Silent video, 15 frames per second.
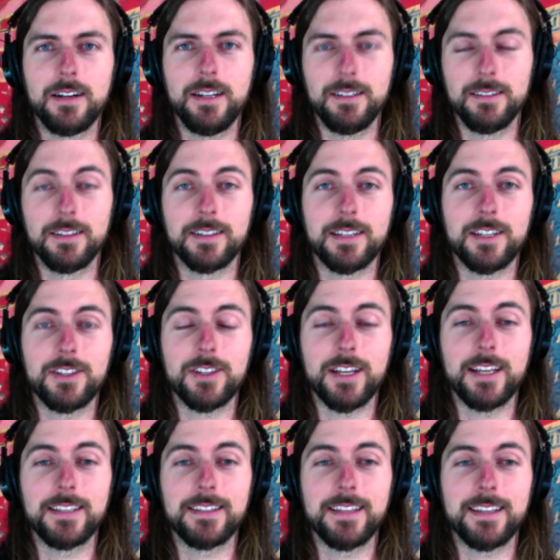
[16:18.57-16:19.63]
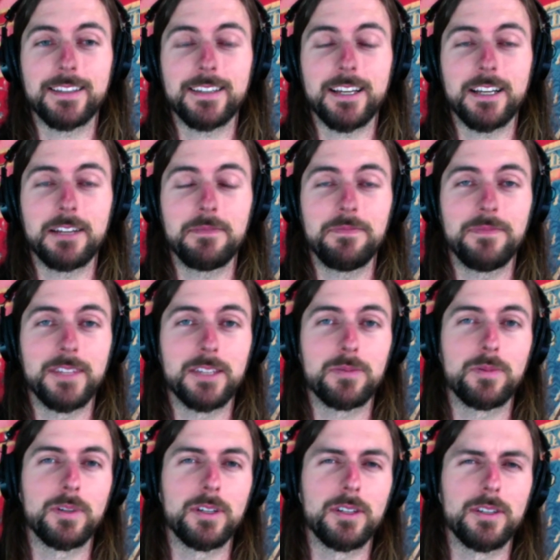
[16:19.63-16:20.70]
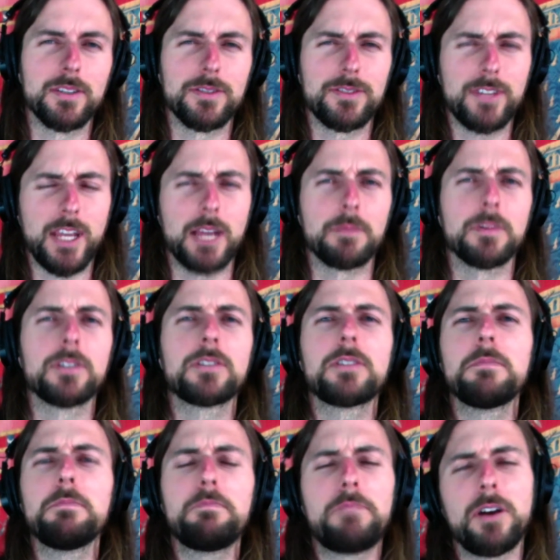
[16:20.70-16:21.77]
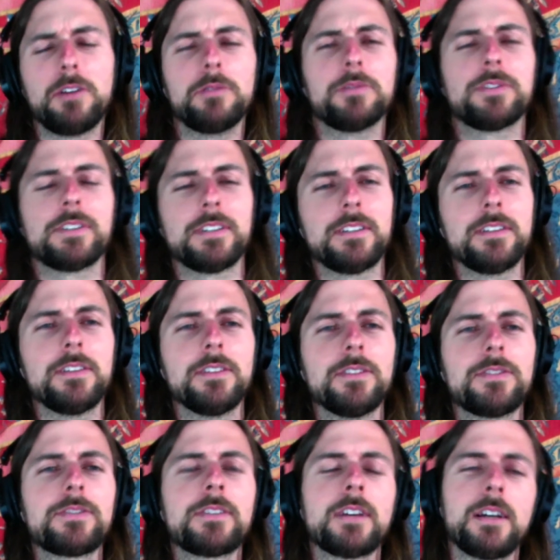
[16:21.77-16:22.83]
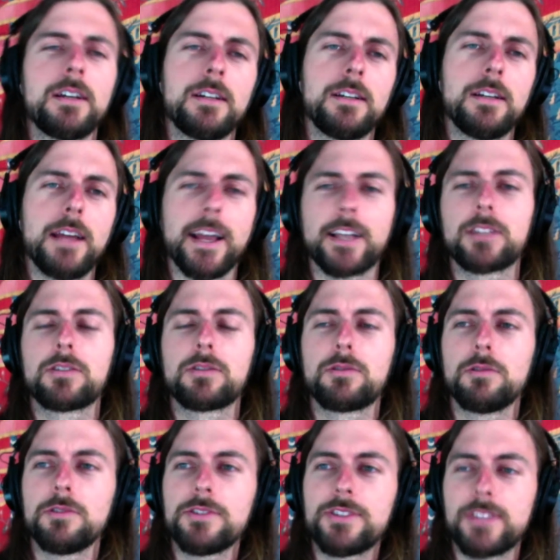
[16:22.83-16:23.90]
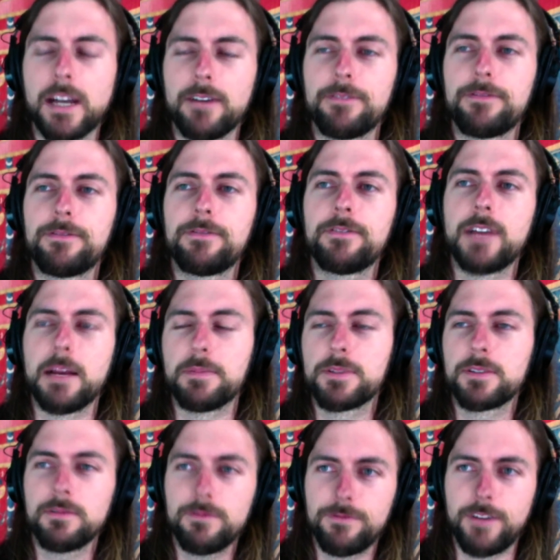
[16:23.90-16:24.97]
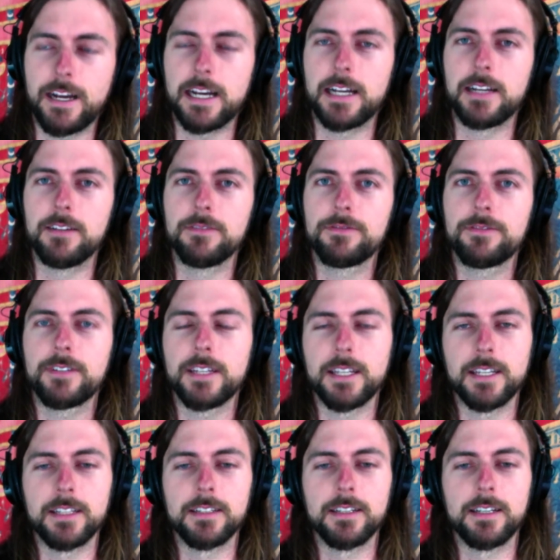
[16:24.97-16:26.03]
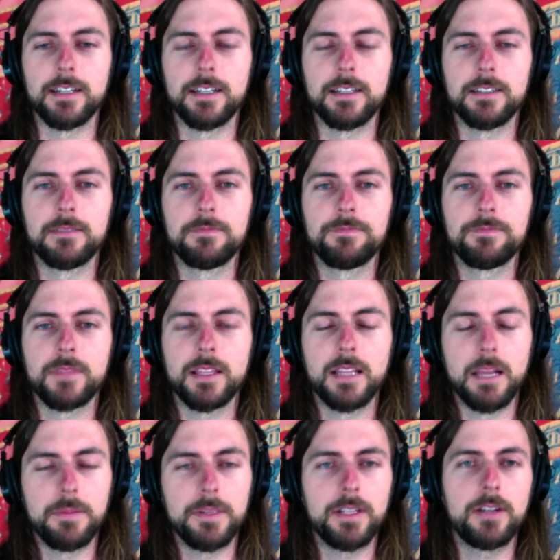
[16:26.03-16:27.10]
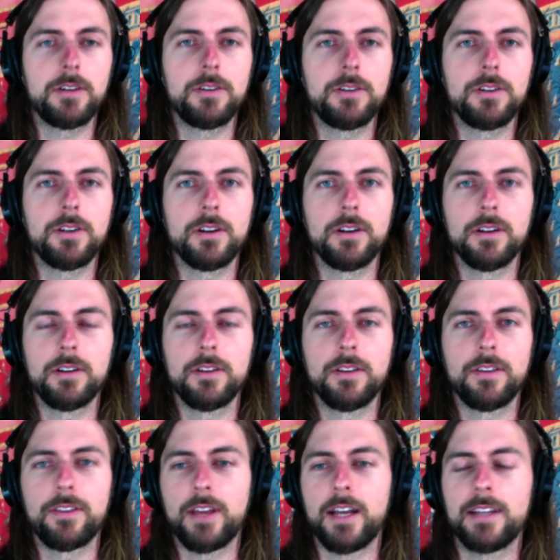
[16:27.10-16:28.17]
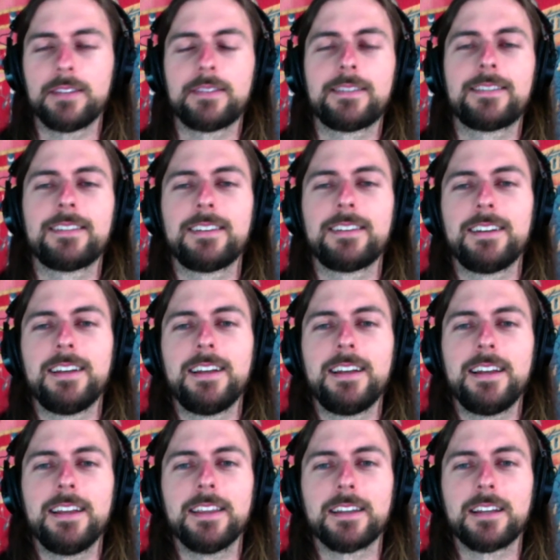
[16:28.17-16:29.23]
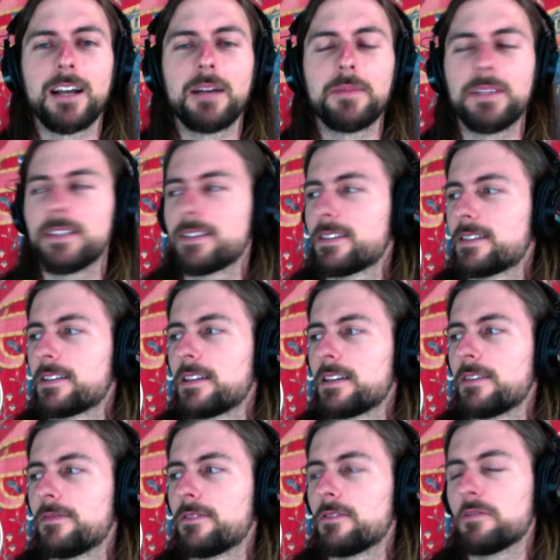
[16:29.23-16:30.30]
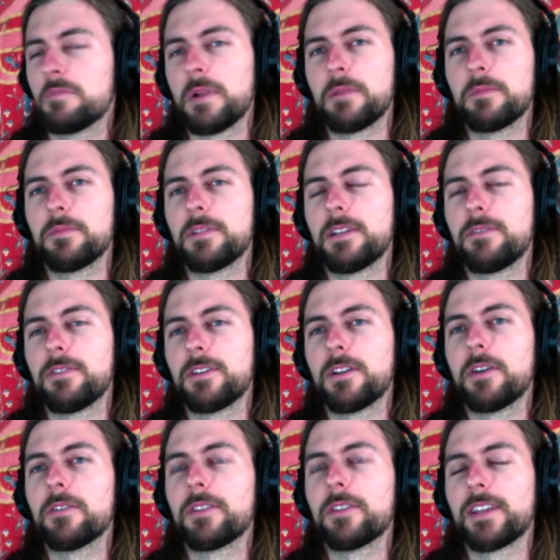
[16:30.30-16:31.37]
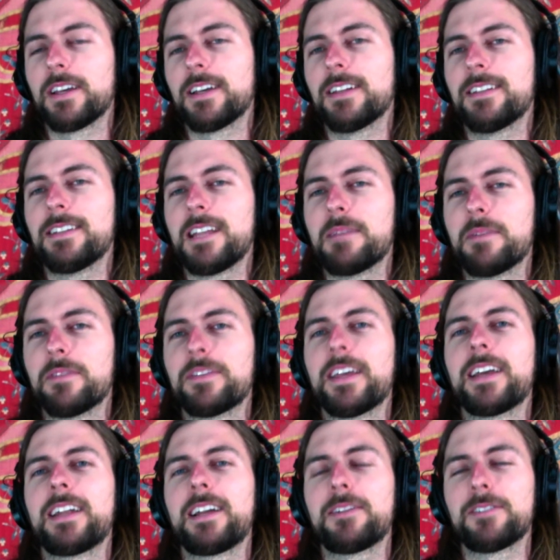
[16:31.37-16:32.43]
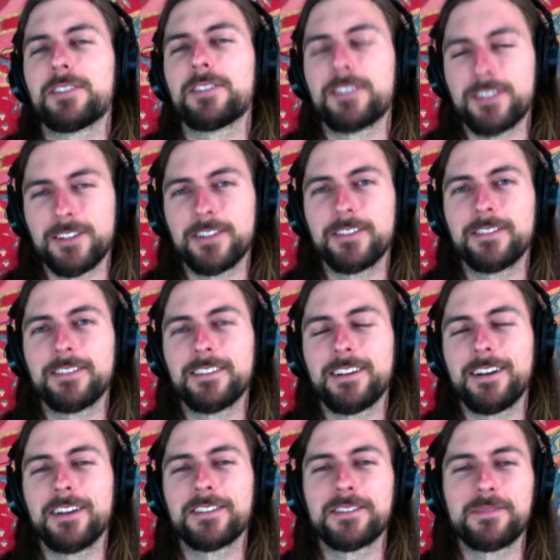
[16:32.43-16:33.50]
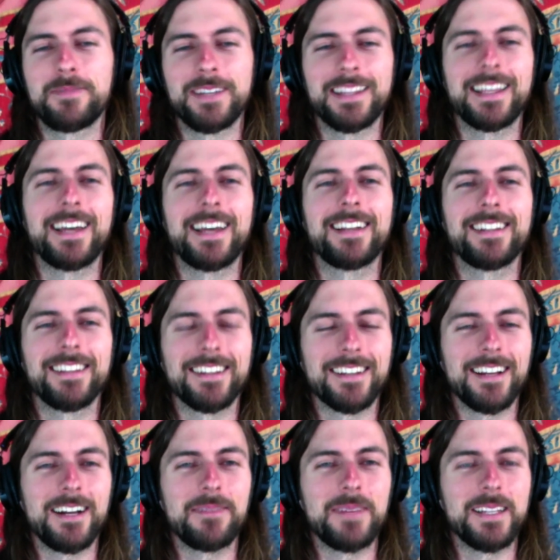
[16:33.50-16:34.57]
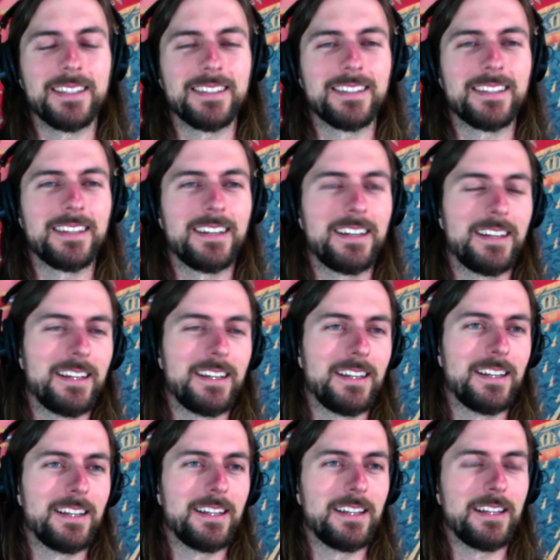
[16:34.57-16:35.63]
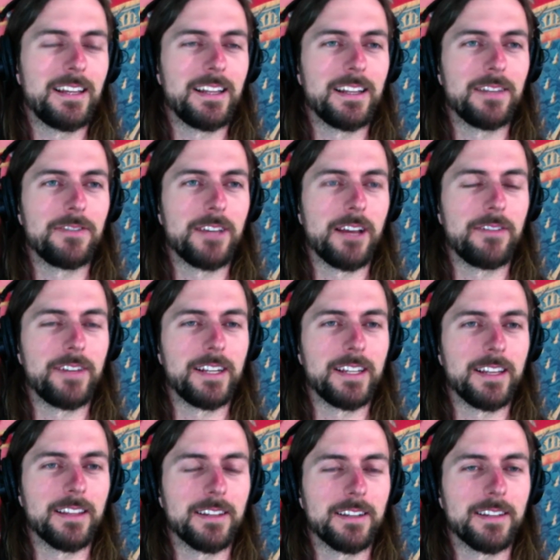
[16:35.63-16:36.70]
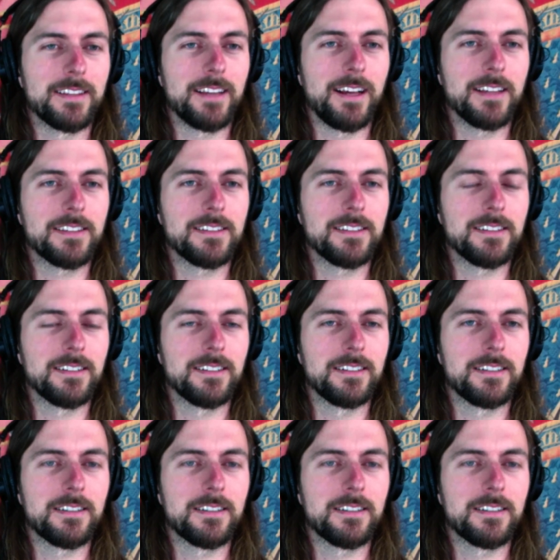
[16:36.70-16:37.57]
and I'll catch you guys next time. This was Cameron Composes Extra Cool Stuff, episode 5, and let me know your thoughts in the comments. If you know the name of that Irish tune, also put that in the comments. And if you have any other thoughts or